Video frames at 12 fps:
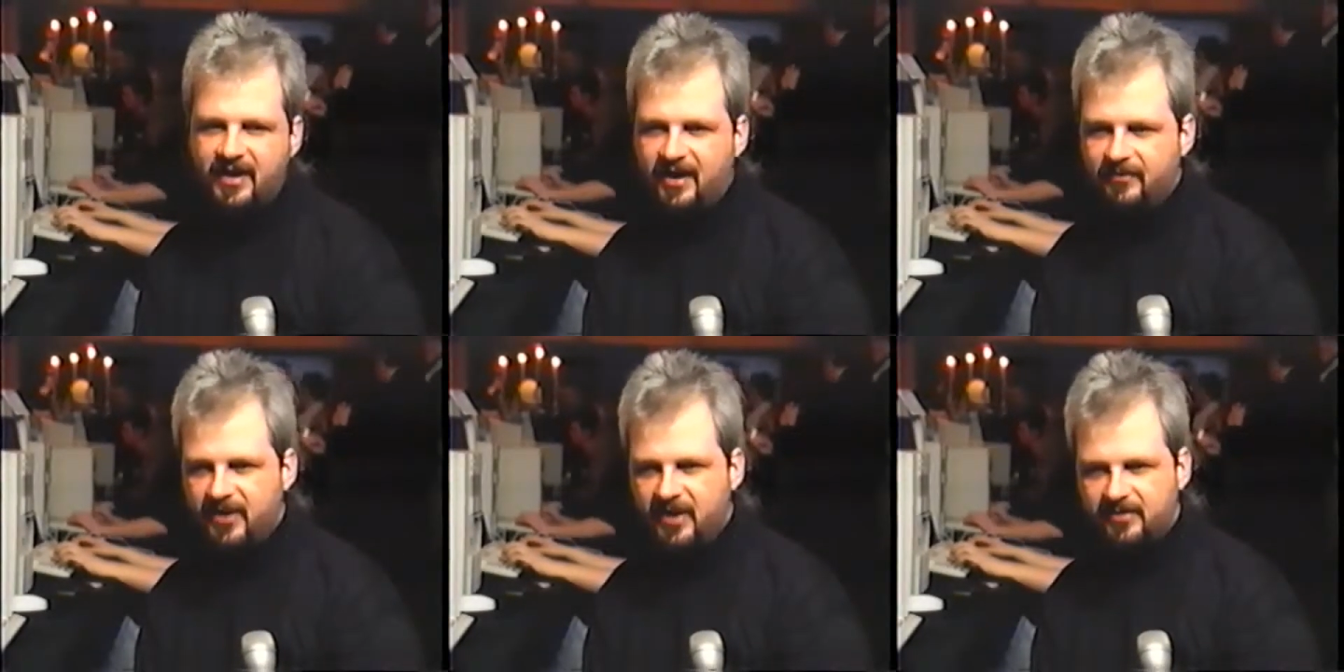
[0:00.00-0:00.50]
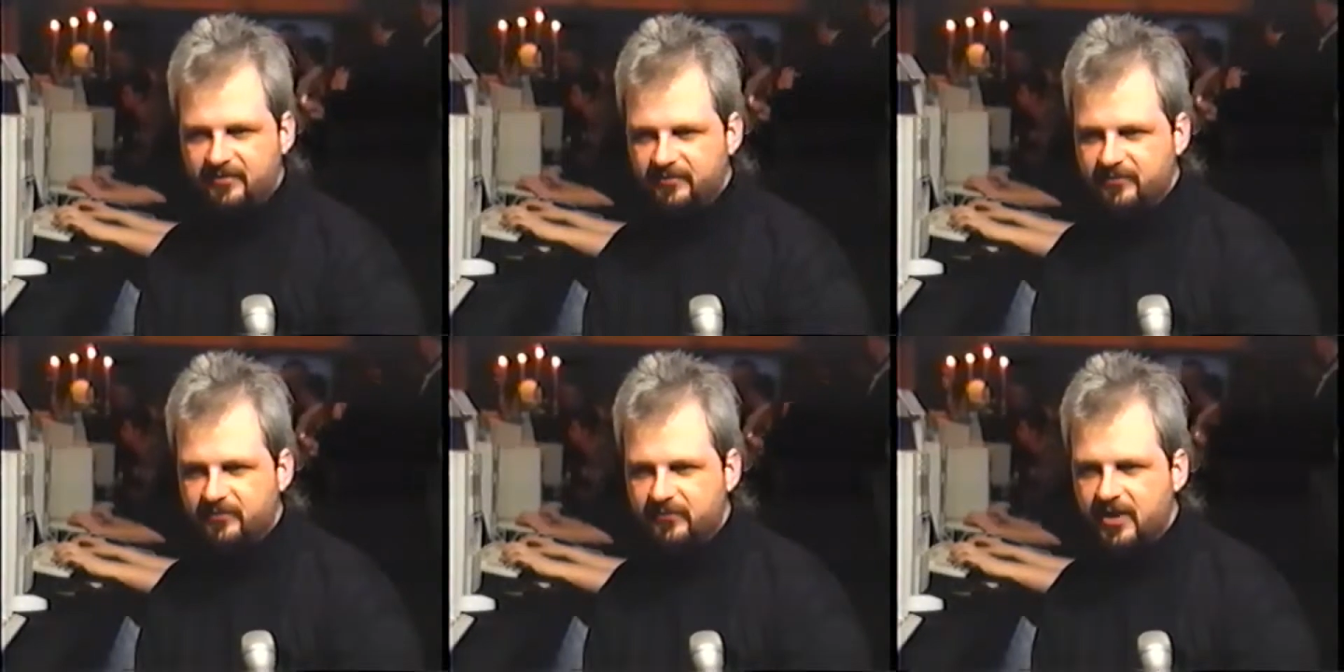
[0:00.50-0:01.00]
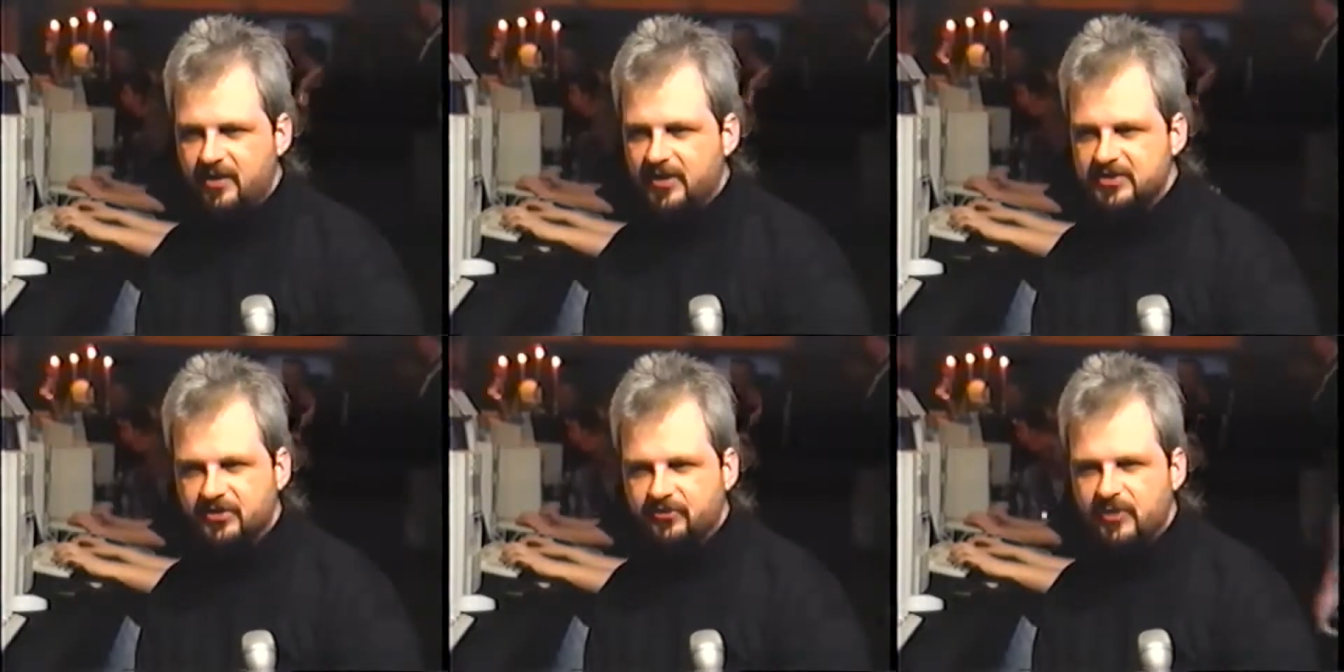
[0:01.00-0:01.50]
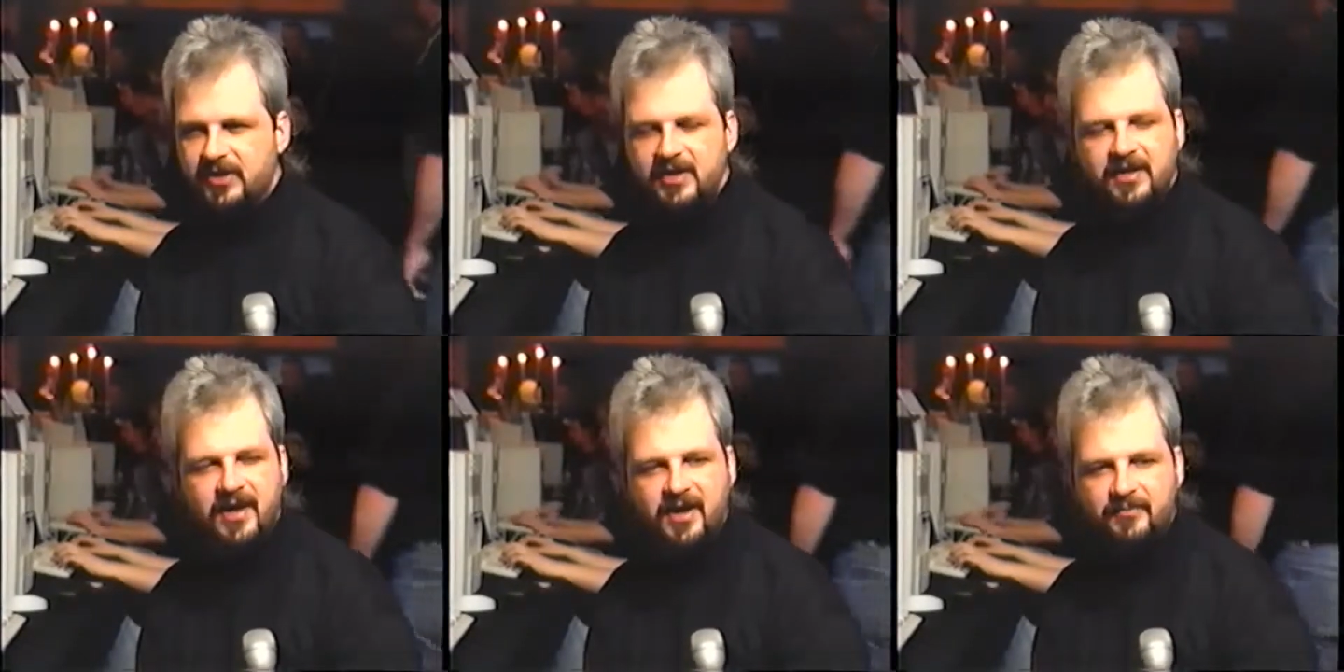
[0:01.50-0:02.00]
Um, I'm very much a
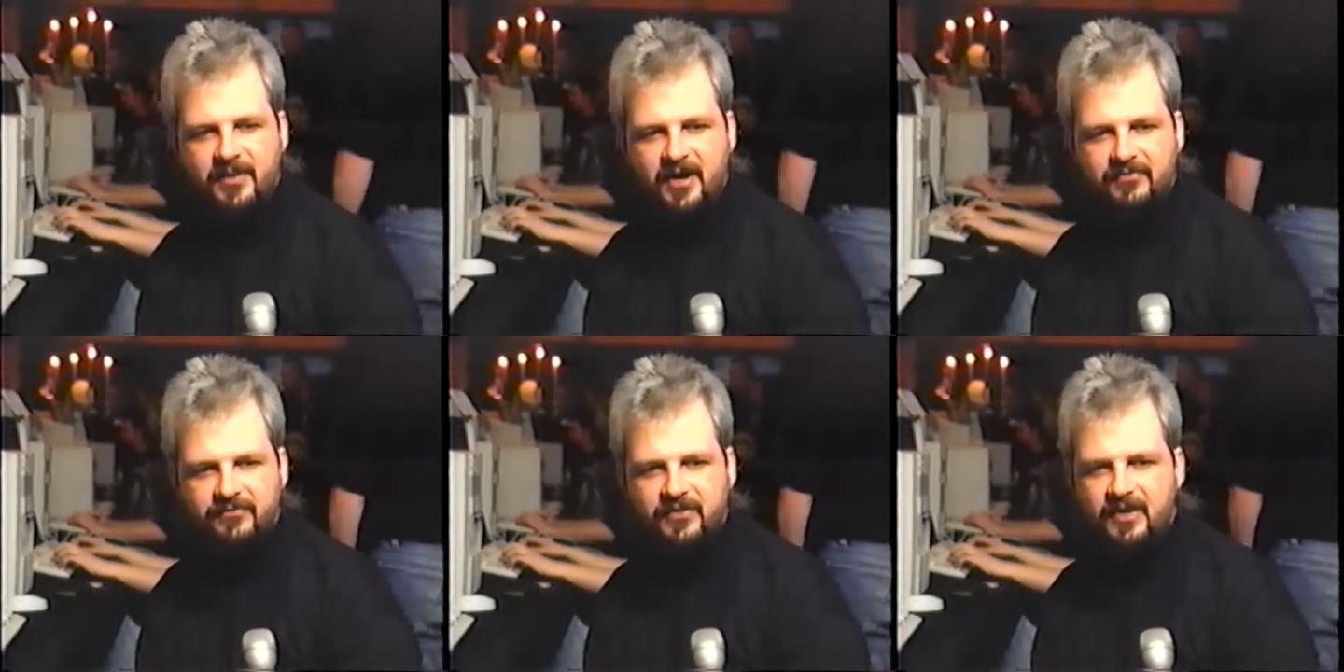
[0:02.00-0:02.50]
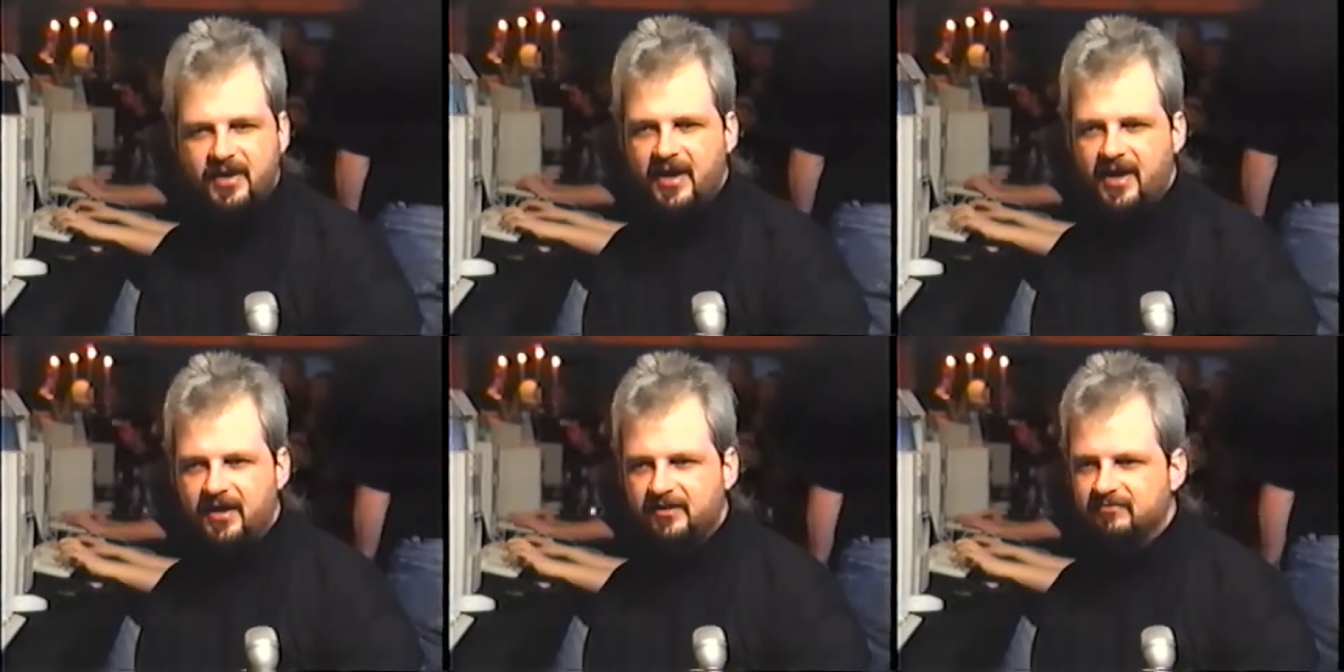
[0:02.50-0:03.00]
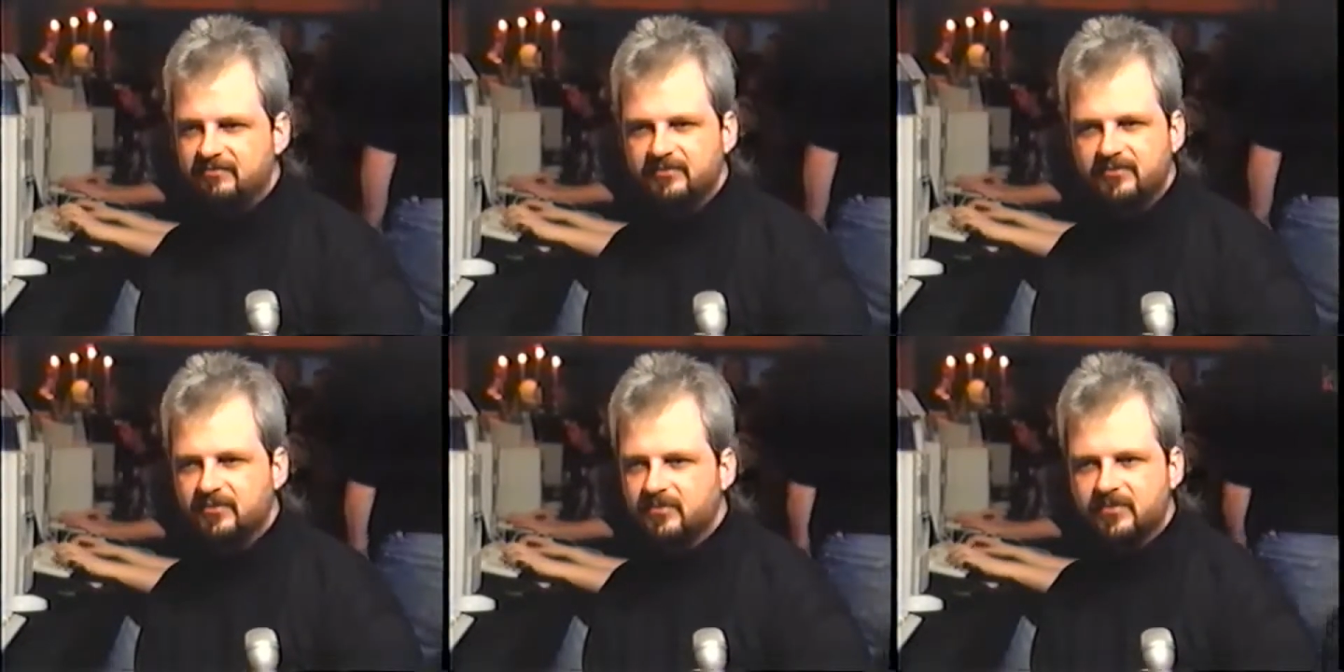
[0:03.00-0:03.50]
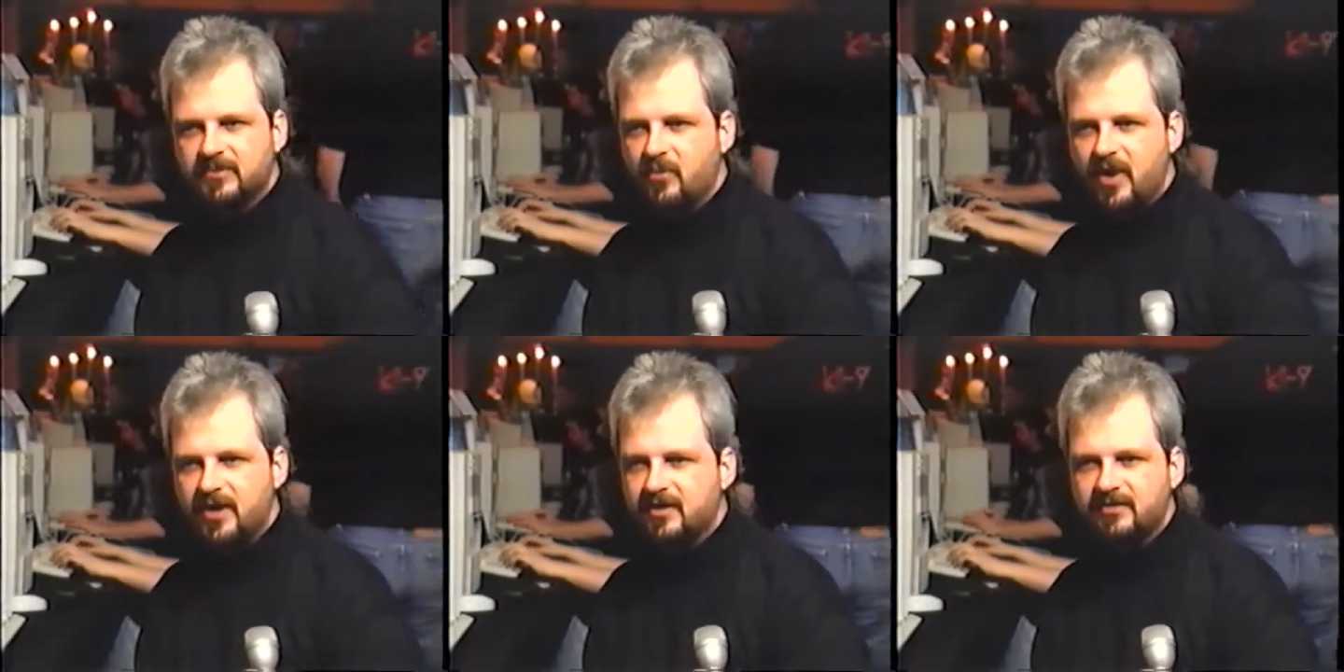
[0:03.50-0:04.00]
3D game buff, and
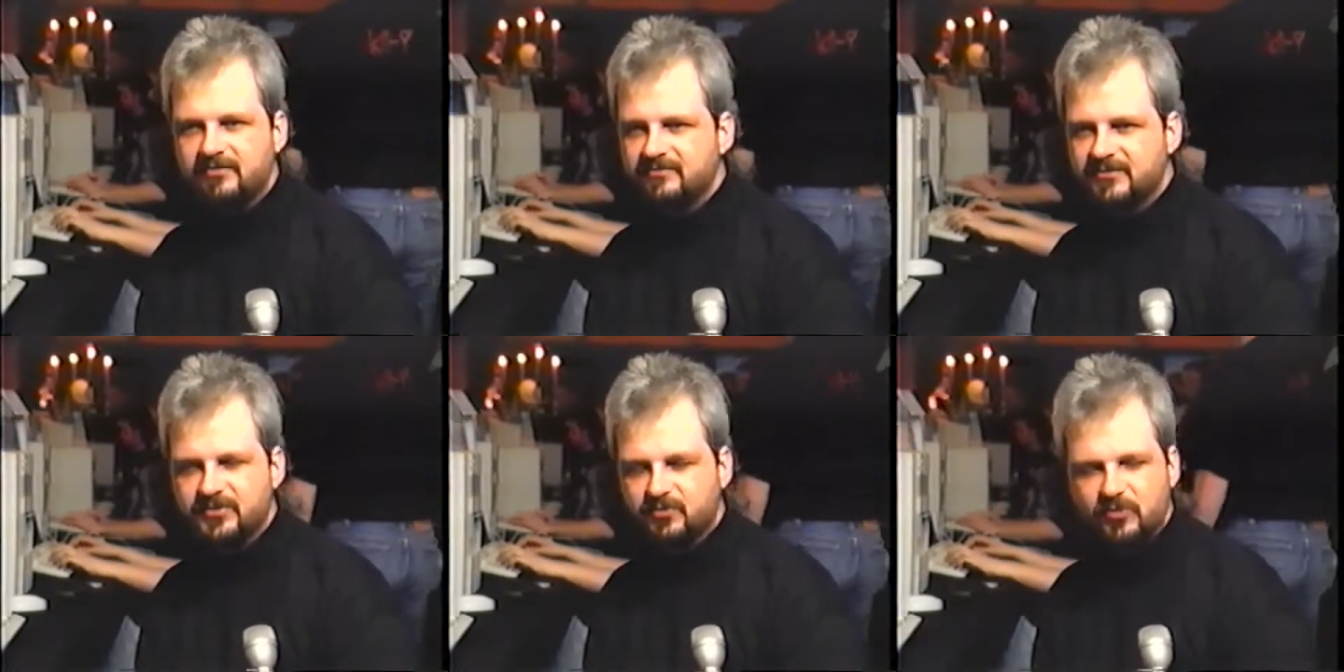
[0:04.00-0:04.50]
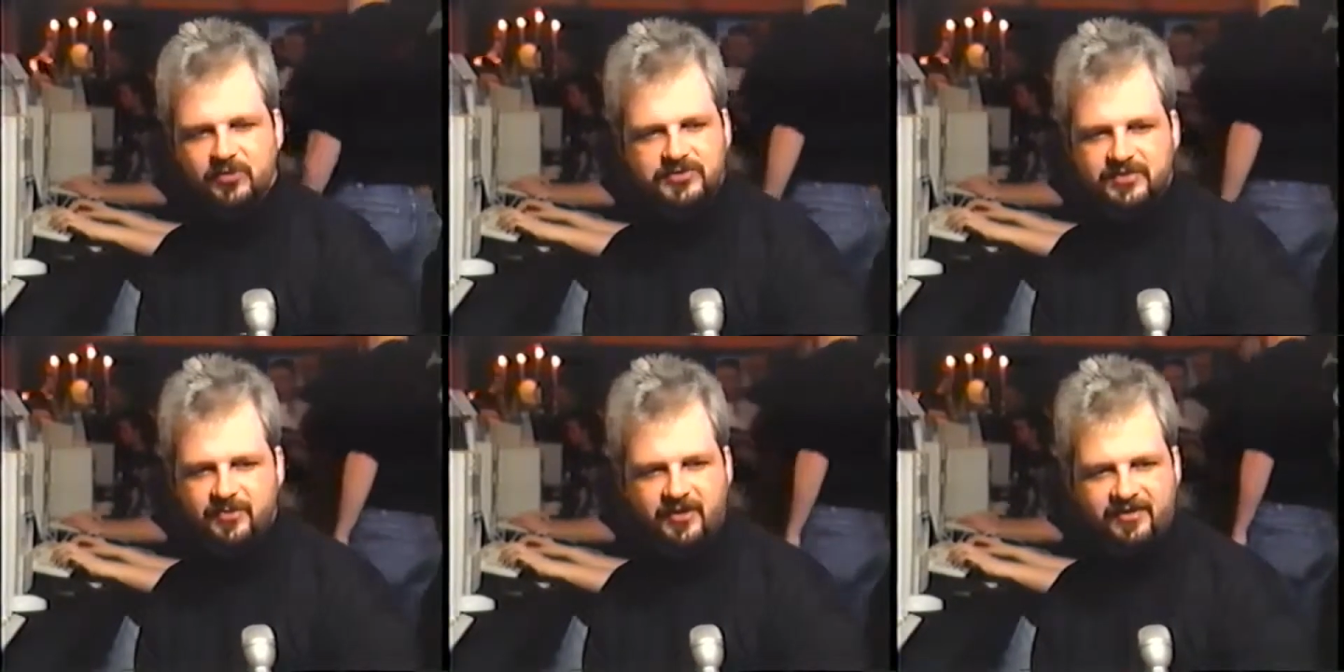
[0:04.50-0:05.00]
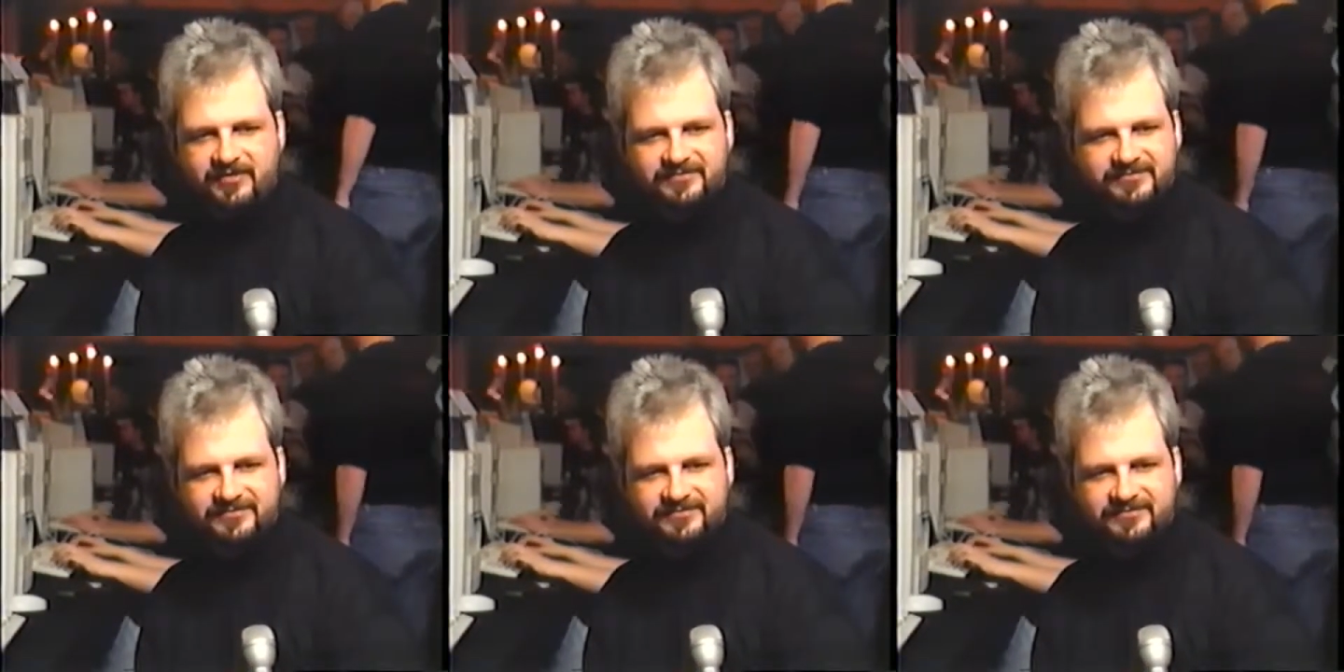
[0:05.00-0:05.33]
Quake just rules them all